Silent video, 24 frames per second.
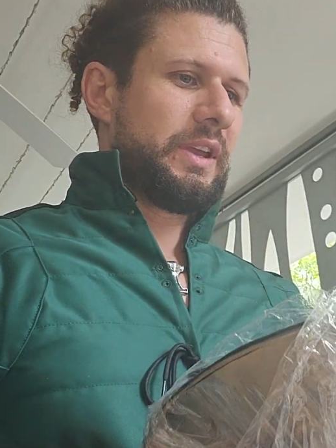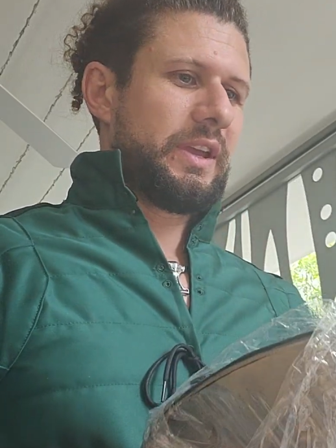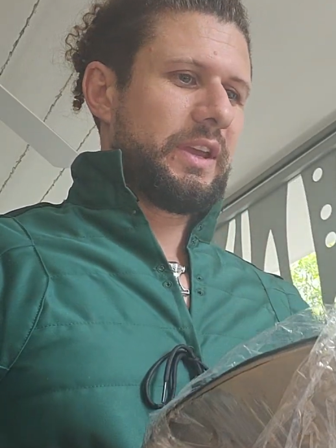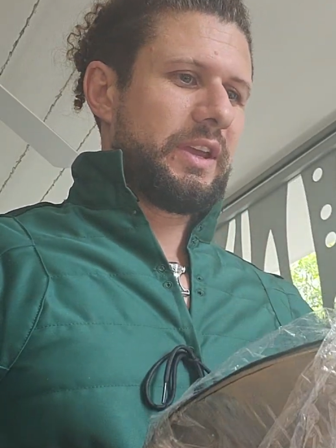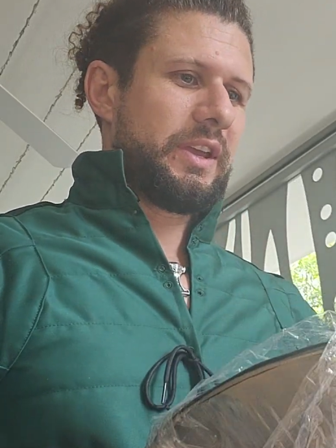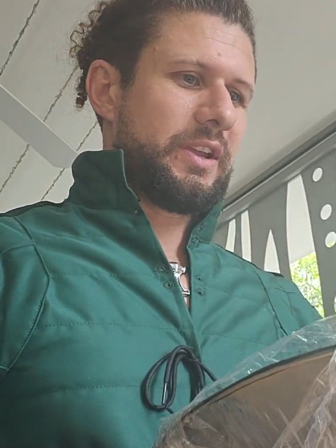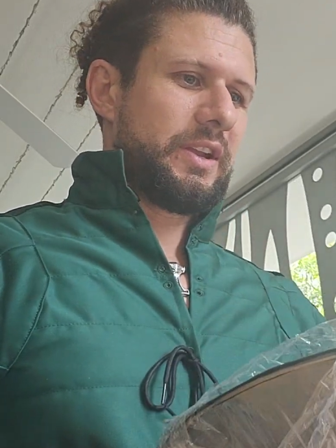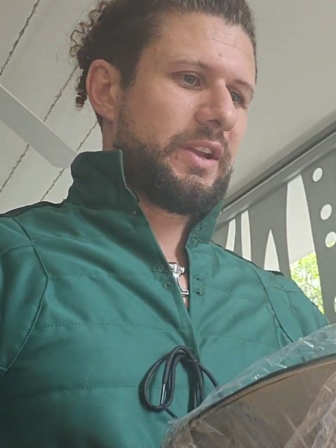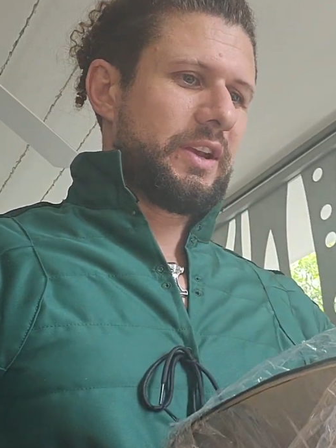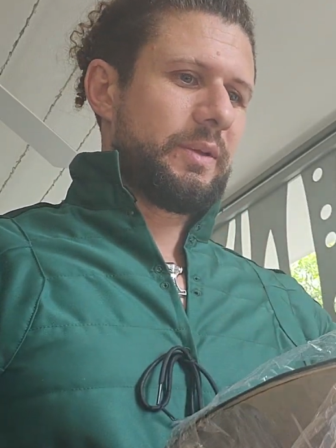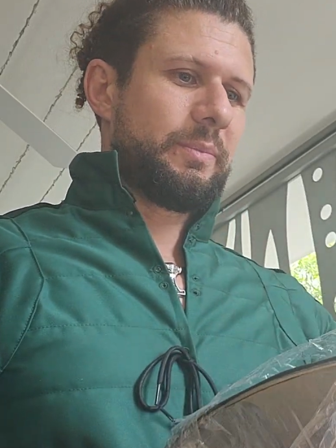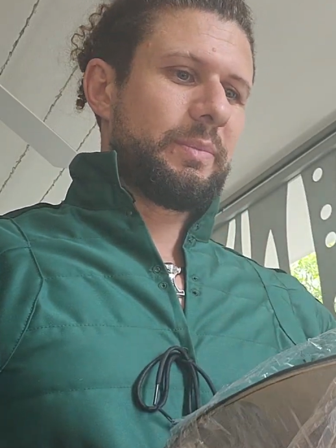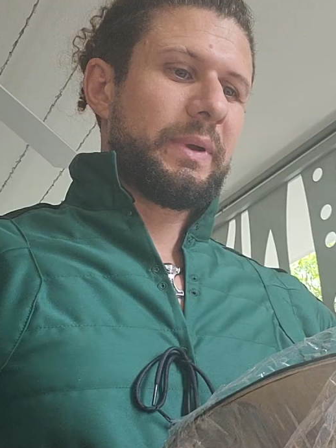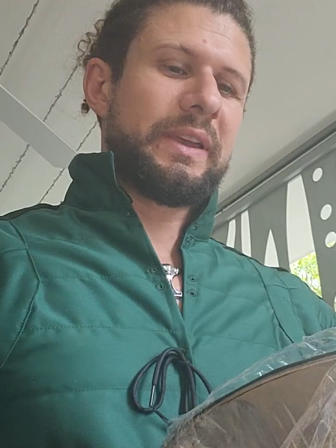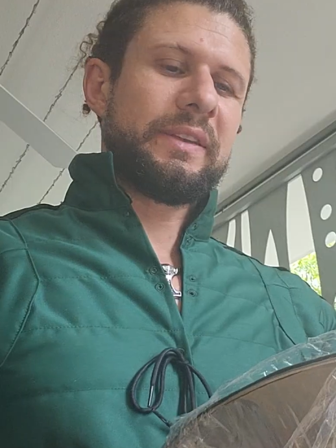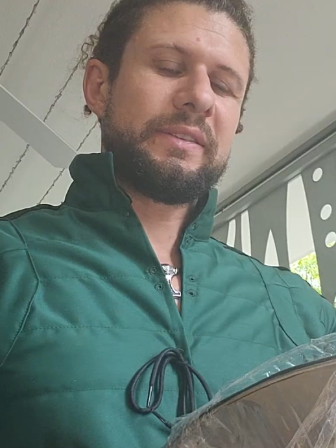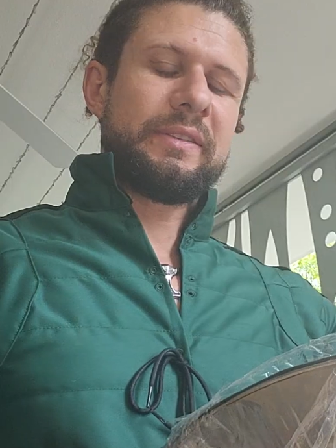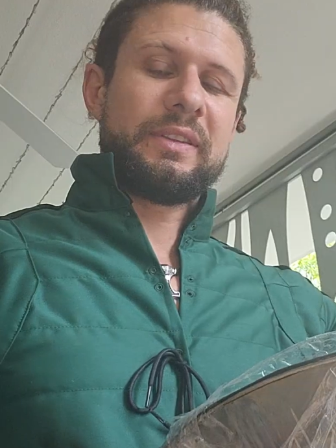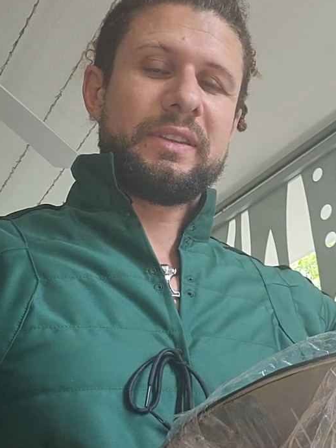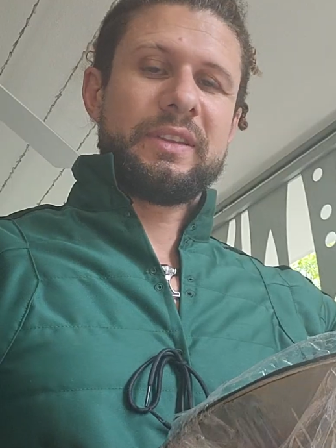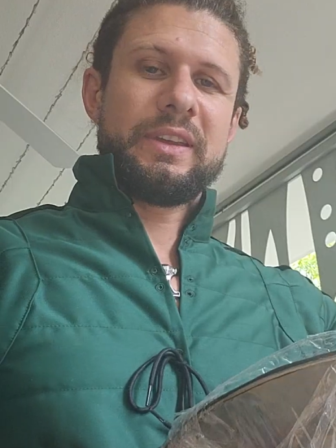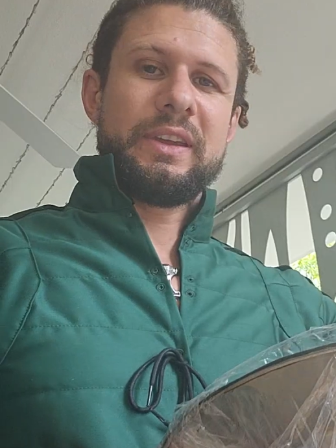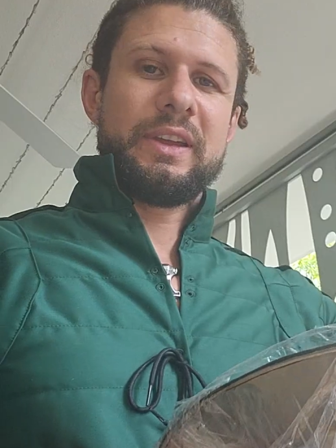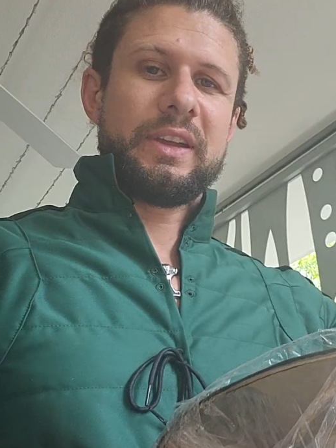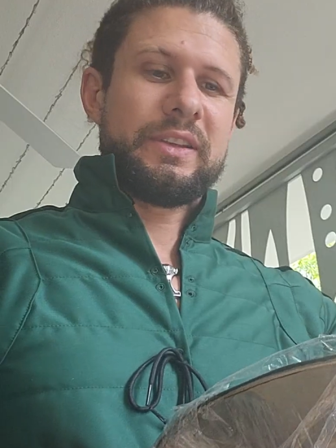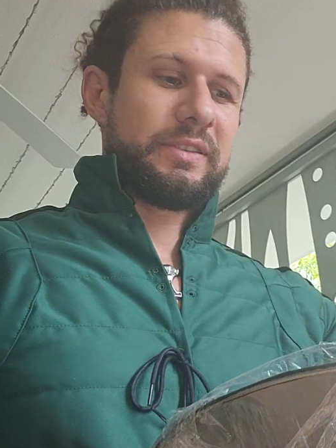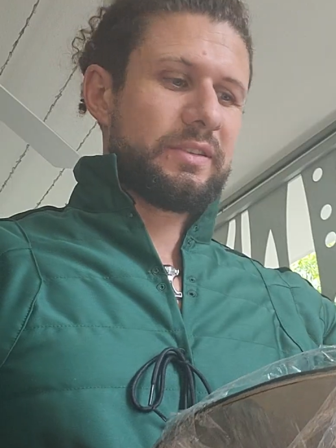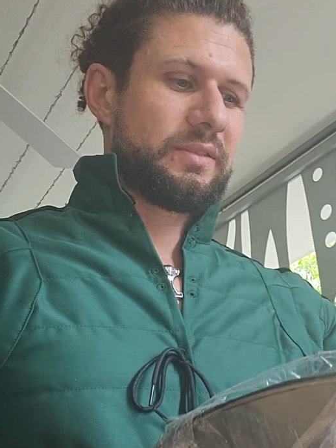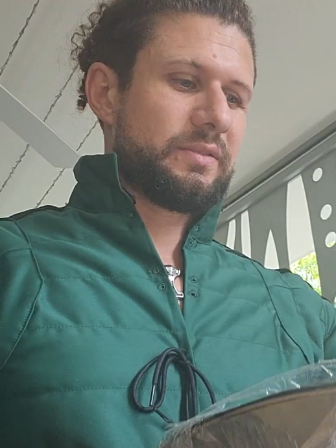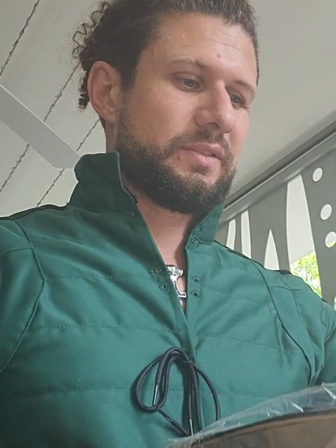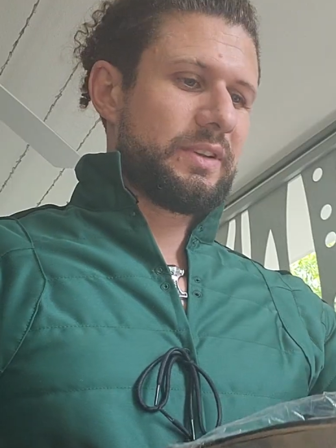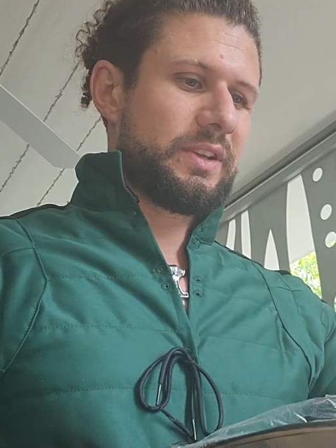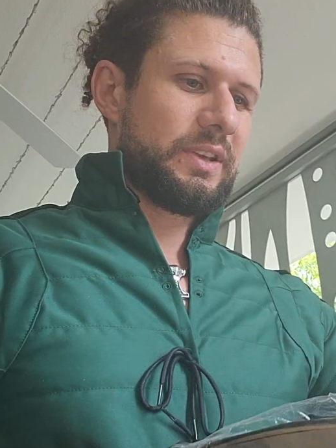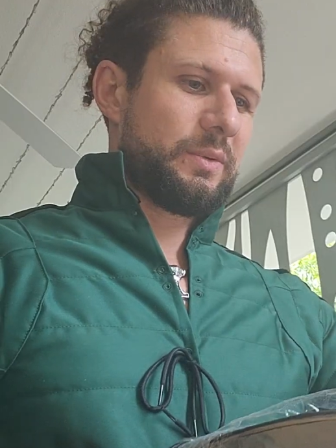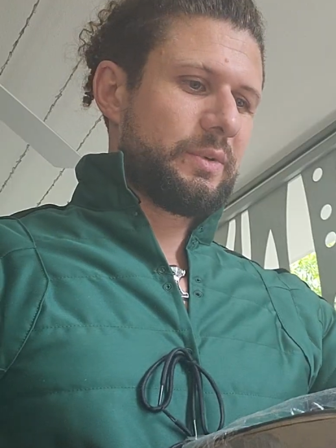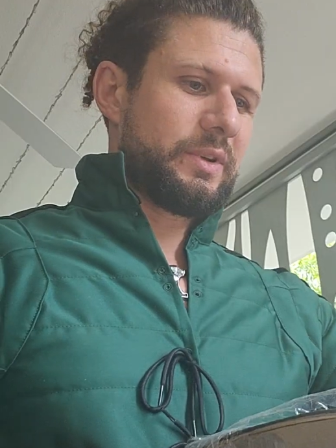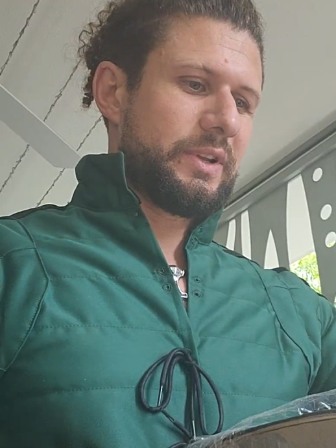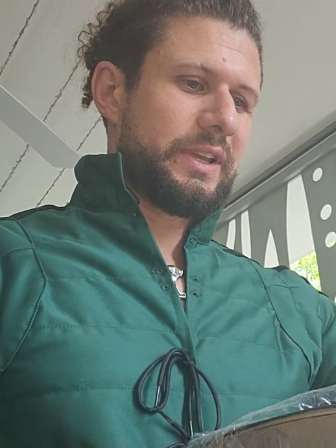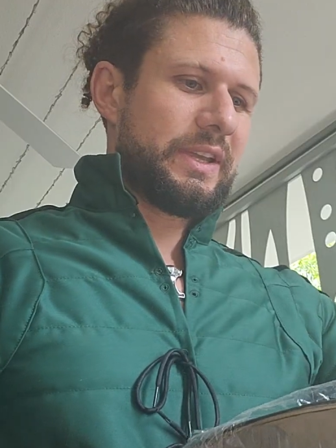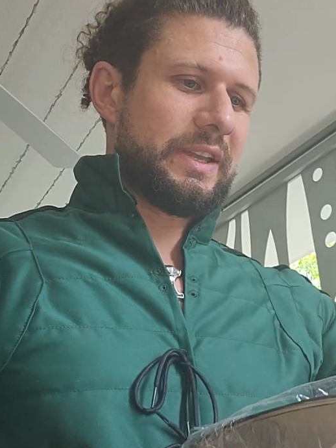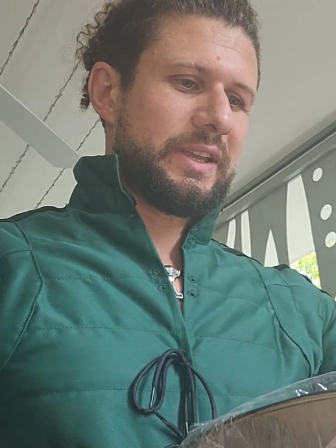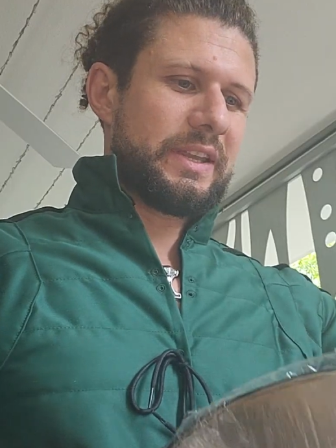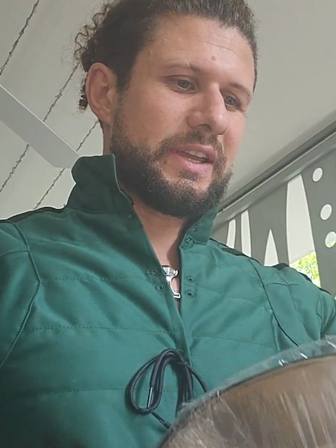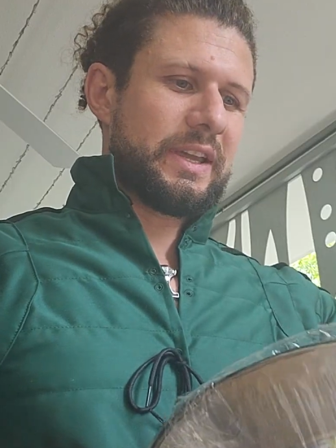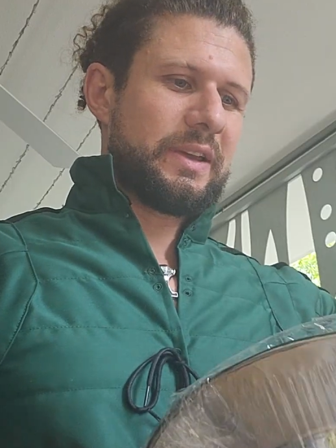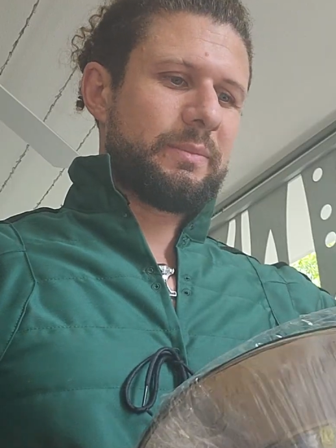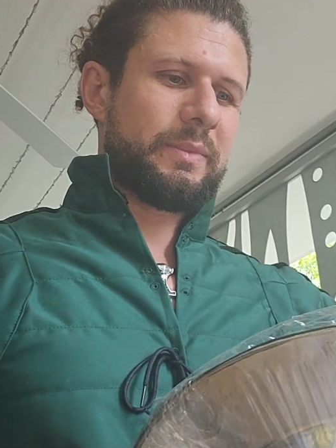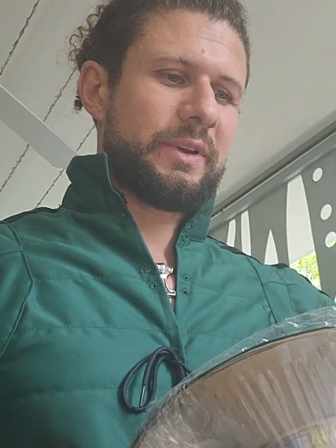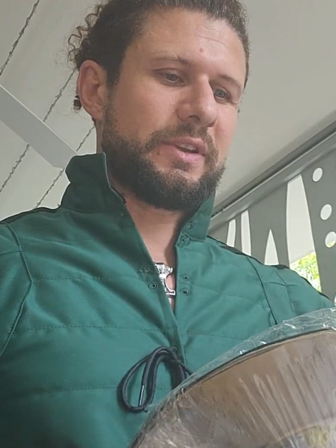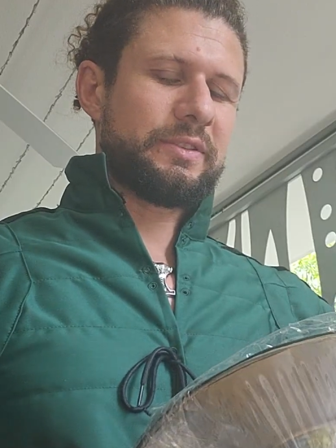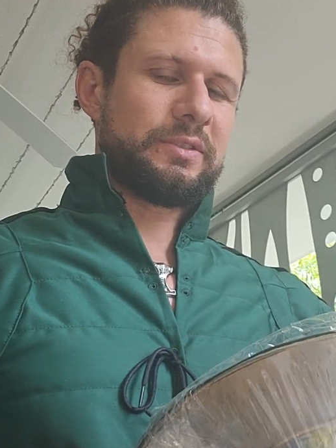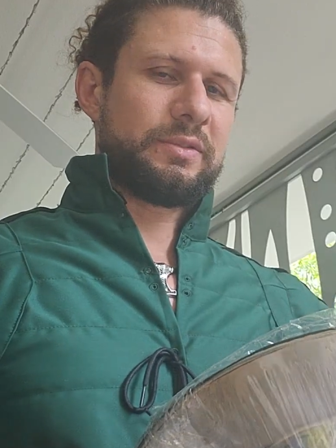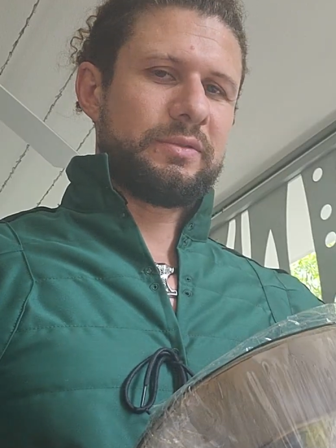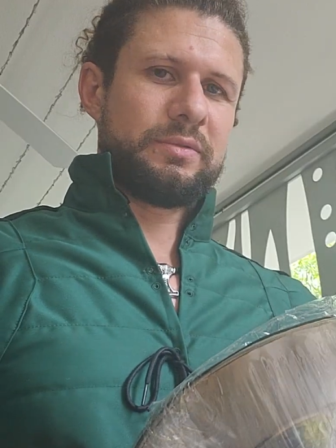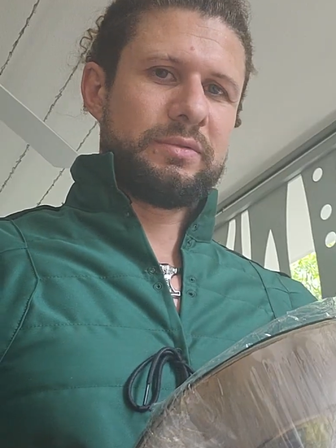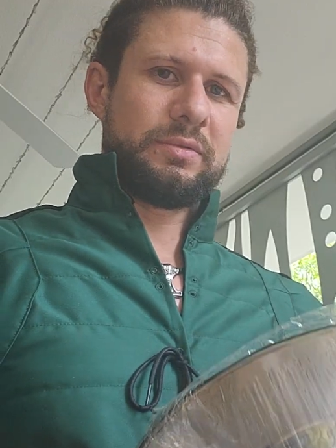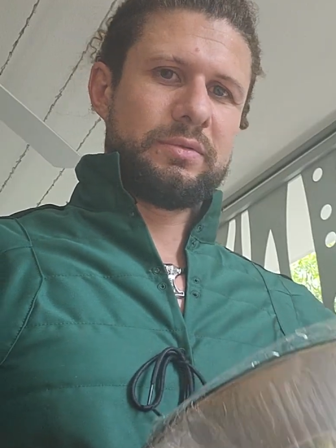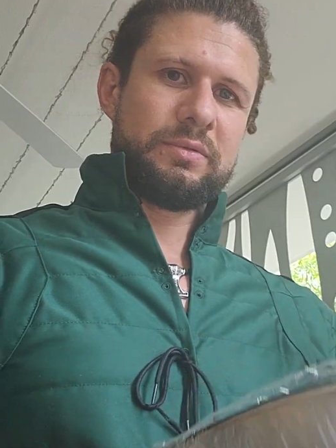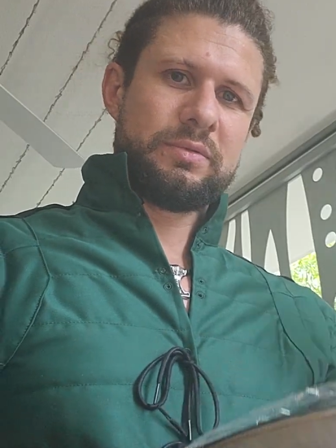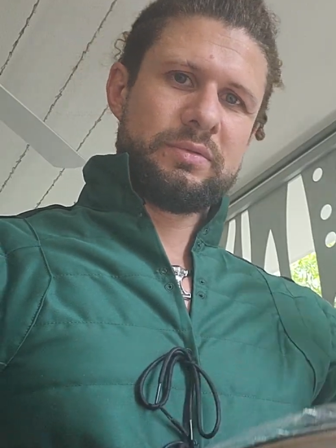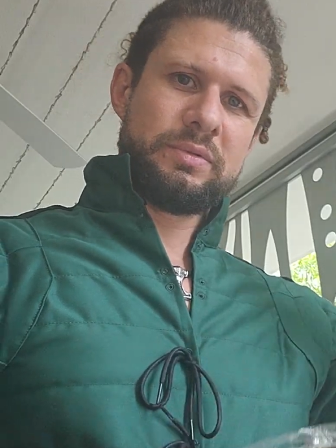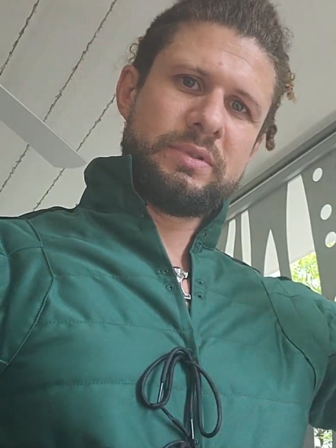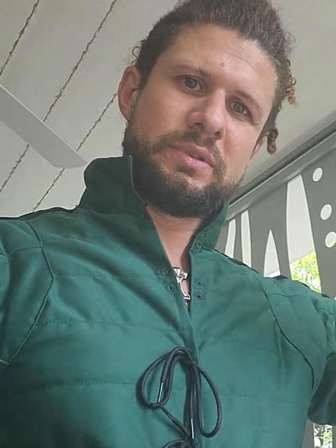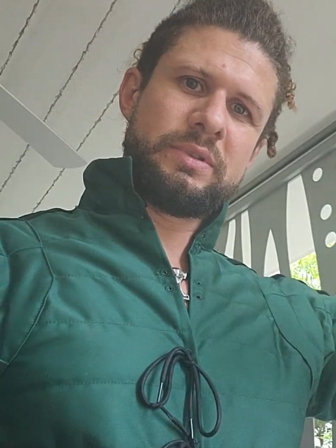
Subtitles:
And I just really want to get that muscle